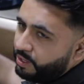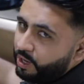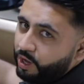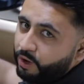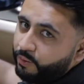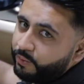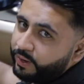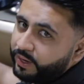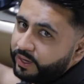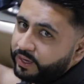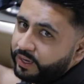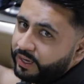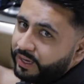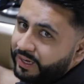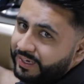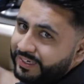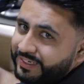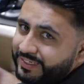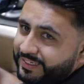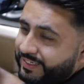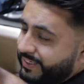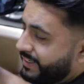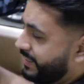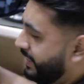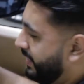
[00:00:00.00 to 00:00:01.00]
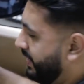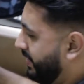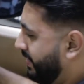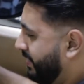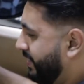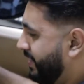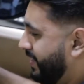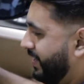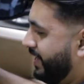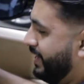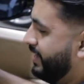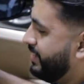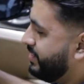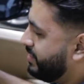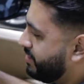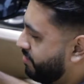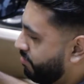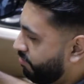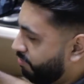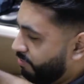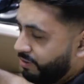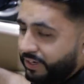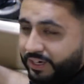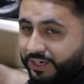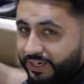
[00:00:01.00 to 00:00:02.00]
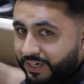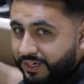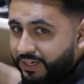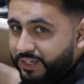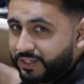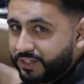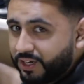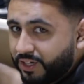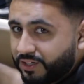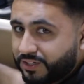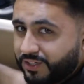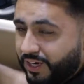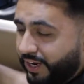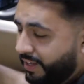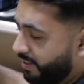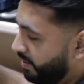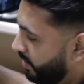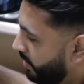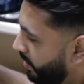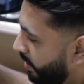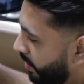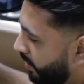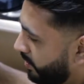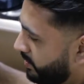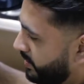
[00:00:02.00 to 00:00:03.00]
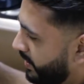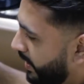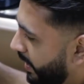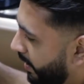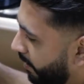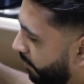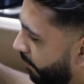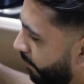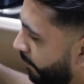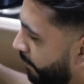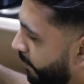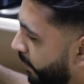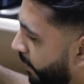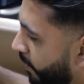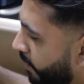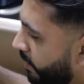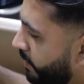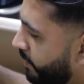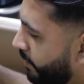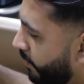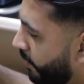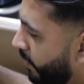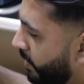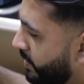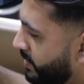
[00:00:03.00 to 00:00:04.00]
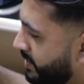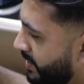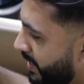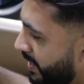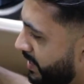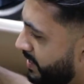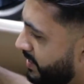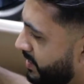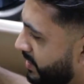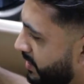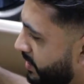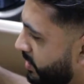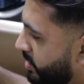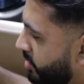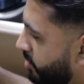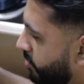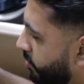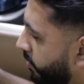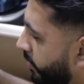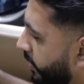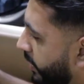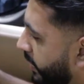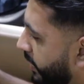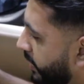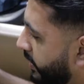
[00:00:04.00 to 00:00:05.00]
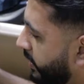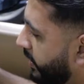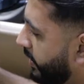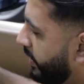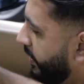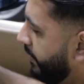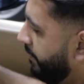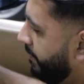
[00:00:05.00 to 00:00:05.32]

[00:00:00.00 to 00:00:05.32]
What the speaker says: going, and this really does let the car down. Very, very dated screen.